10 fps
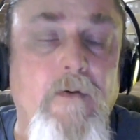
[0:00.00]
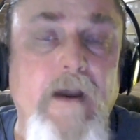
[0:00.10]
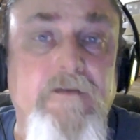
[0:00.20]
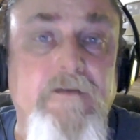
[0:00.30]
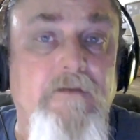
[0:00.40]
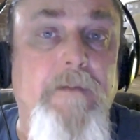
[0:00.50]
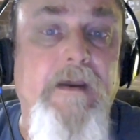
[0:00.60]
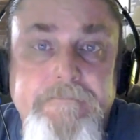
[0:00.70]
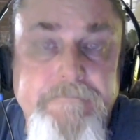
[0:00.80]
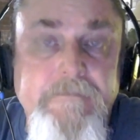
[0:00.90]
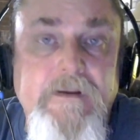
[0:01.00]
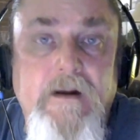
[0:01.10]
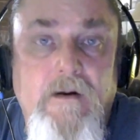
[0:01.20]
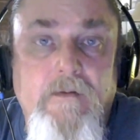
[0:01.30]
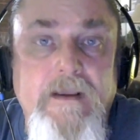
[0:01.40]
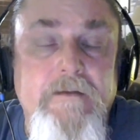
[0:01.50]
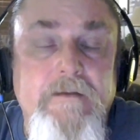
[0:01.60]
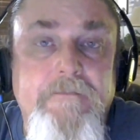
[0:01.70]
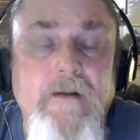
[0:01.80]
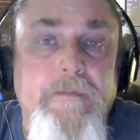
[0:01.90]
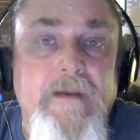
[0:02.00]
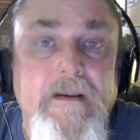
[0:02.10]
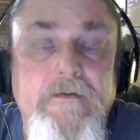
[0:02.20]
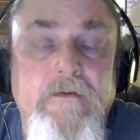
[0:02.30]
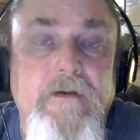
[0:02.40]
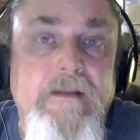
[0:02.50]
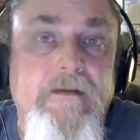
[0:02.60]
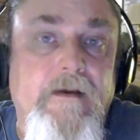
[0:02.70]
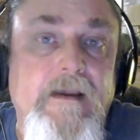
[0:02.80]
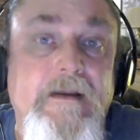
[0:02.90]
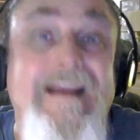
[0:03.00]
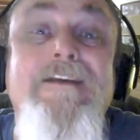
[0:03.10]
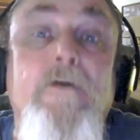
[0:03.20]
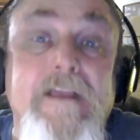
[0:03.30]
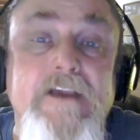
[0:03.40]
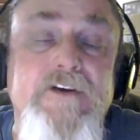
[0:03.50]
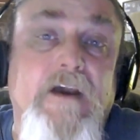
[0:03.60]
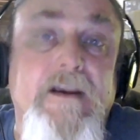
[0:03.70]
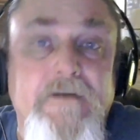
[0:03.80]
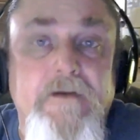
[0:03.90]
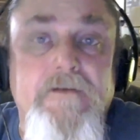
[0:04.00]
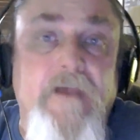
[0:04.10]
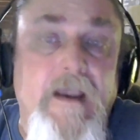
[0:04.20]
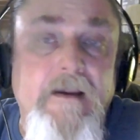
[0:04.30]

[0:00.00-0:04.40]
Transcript: has been, you know, in the Philippines or in the in Indonesia, I should say, mm.